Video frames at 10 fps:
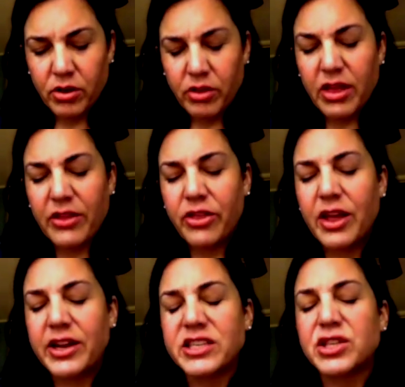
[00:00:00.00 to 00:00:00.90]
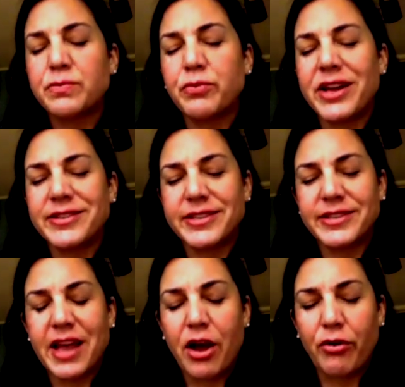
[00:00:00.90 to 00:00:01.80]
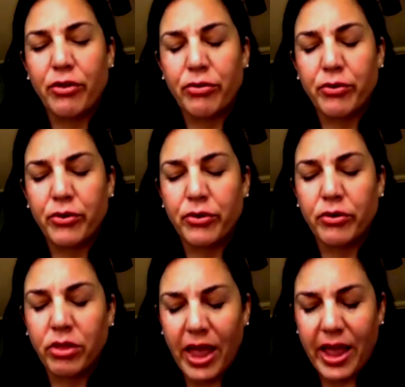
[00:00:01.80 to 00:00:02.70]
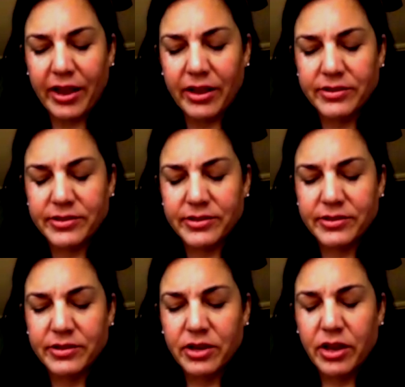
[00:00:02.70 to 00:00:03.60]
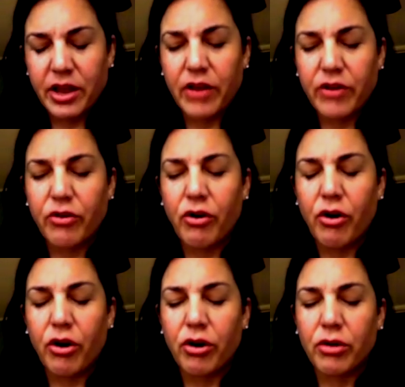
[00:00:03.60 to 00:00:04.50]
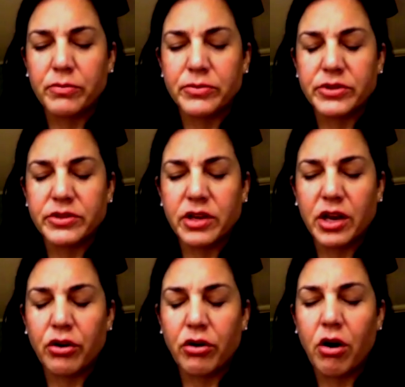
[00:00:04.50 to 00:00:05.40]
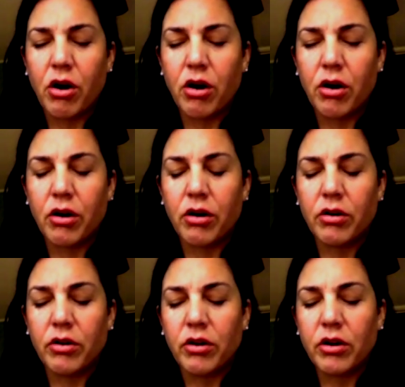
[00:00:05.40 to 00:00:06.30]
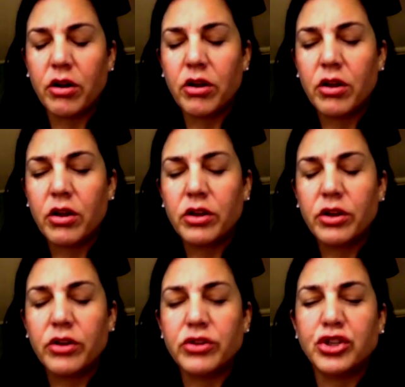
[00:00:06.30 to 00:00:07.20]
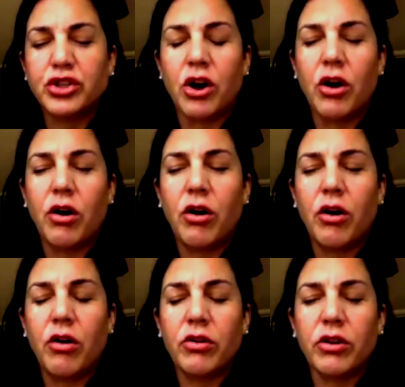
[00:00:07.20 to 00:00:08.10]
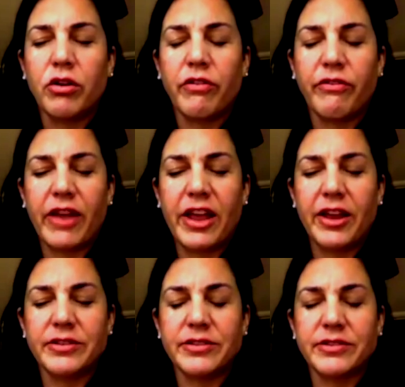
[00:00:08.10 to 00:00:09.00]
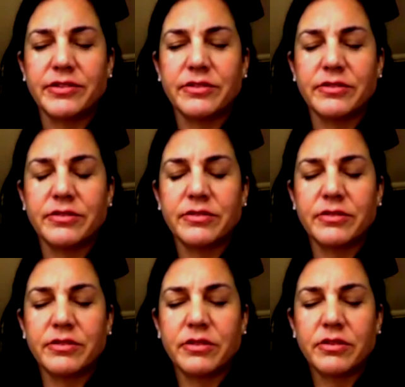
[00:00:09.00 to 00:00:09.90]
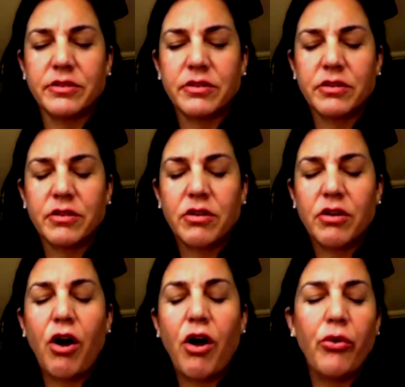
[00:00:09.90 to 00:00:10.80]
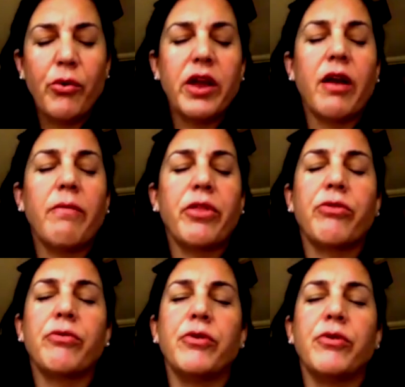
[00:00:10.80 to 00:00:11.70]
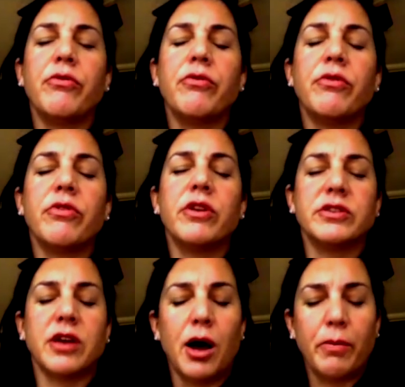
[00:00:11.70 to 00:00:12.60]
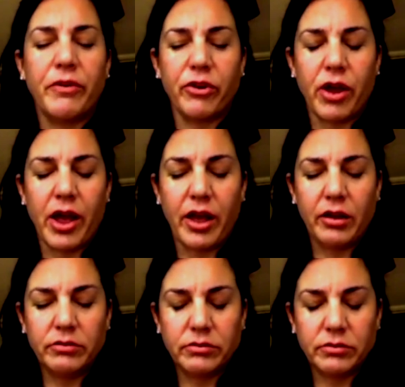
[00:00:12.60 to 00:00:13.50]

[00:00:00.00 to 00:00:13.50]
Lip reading: that then expresses out through your legs and your arms and your heart, your jaw, your face, all the way up through the top of your head.